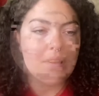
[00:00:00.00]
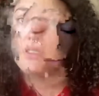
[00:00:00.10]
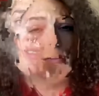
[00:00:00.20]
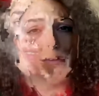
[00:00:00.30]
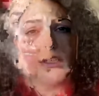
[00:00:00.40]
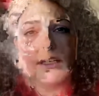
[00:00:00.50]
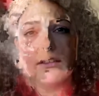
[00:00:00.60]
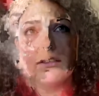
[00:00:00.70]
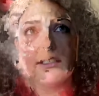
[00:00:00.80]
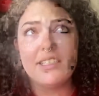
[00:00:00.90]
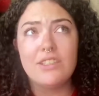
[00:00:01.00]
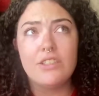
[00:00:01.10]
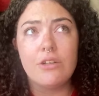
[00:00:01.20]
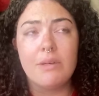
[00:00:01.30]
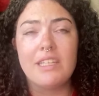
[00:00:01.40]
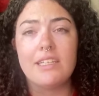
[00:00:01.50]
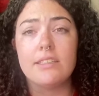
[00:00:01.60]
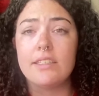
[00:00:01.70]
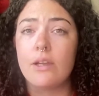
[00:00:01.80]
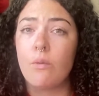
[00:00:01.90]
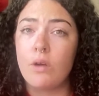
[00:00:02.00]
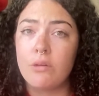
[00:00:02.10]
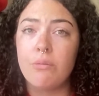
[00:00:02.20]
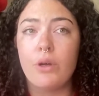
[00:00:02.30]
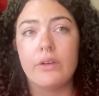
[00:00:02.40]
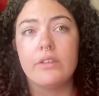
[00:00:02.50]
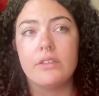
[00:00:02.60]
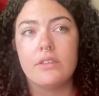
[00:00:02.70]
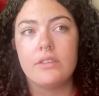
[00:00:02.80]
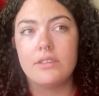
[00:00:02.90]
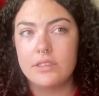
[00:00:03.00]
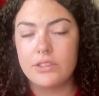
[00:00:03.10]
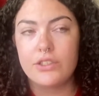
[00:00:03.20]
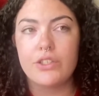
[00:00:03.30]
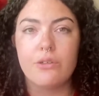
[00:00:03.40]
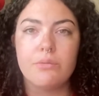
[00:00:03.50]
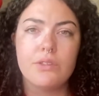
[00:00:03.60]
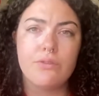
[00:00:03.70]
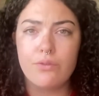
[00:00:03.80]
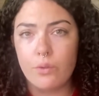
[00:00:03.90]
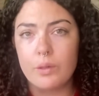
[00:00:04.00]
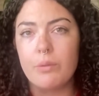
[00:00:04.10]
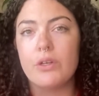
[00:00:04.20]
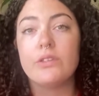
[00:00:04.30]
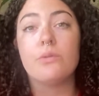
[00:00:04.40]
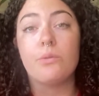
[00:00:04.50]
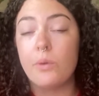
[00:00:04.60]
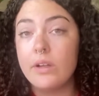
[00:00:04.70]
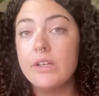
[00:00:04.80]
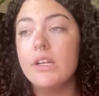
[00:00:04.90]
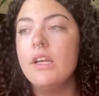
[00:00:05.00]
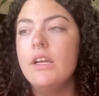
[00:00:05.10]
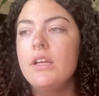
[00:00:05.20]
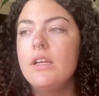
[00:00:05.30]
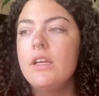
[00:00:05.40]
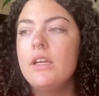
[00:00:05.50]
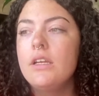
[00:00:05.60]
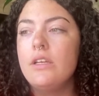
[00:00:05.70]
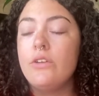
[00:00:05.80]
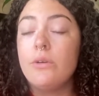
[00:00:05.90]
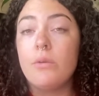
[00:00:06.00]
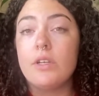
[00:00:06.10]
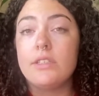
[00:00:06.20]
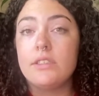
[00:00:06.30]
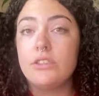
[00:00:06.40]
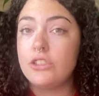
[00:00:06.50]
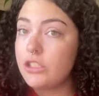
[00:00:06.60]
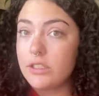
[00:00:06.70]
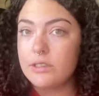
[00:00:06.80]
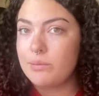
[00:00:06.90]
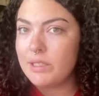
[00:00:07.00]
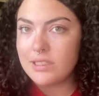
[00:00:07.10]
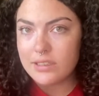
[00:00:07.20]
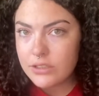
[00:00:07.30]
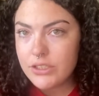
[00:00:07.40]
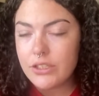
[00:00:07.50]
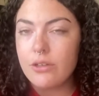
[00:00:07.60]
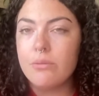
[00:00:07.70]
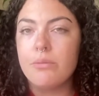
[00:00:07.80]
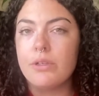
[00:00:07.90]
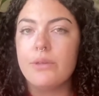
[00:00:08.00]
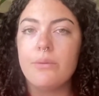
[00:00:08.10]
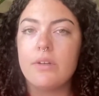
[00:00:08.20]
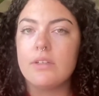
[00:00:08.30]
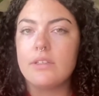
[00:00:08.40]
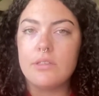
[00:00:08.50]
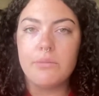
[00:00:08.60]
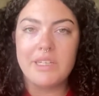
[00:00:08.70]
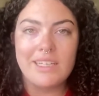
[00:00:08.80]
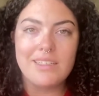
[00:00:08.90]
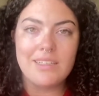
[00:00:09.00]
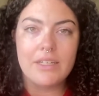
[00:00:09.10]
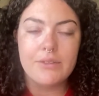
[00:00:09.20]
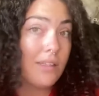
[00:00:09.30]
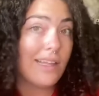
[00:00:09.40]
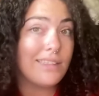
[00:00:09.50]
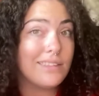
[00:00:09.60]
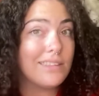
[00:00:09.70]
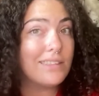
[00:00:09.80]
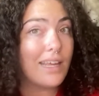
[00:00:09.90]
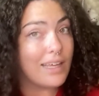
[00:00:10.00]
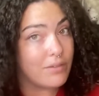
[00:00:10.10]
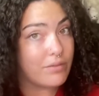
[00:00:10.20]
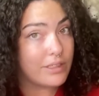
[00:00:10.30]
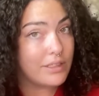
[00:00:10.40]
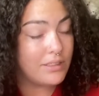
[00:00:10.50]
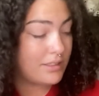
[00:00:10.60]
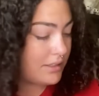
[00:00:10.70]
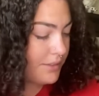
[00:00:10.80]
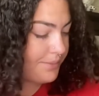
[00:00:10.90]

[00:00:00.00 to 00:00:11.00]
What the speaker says: For diluted dish soap, I think it's like 1 part dish soap to 4 parts water. You don't want it to just be dish soap, but you want a little bit in there. Last is aphids.